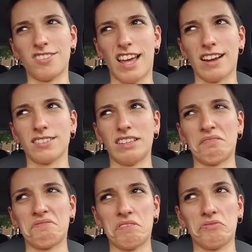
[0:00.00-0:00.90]
tax
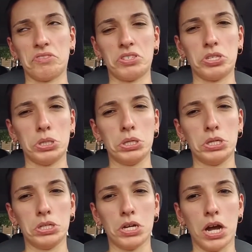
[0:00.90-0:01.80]
like
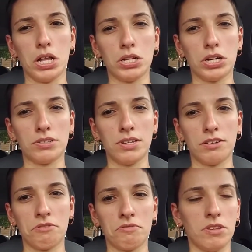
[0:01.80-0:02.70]
$50-ish,
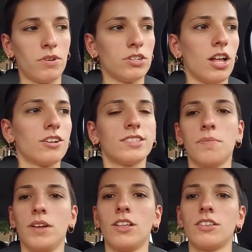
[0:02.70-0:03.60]
$51,
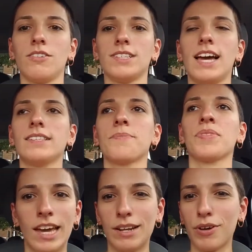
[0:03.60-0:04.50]
something along those lines.
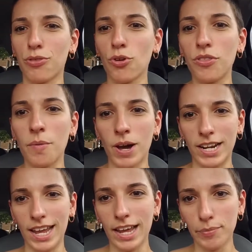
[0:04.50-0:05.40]
And if I throw them on
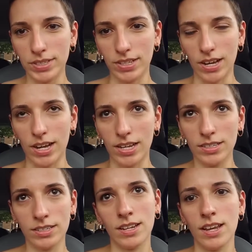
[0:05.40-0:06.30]

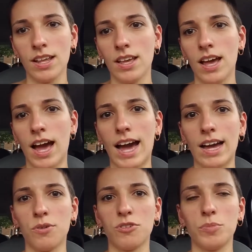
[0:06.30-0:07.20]
Amazon,
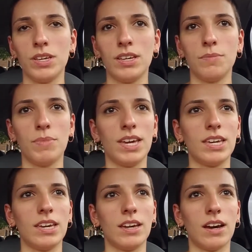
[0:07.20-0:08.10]
I will be
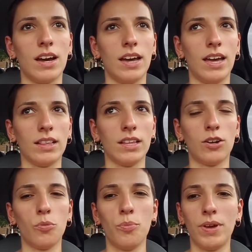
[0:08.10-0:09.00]
making a
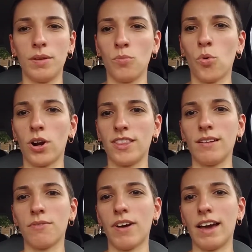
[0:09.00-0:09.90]
little bit more
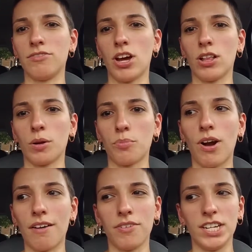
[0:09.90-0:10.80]
than a $5
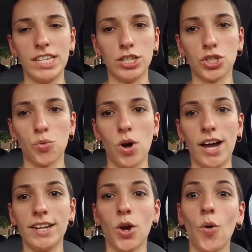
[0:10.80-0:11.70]
profit each
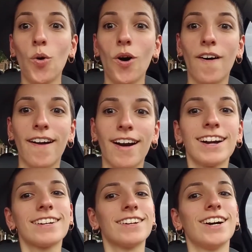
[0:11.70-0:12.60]
one. Or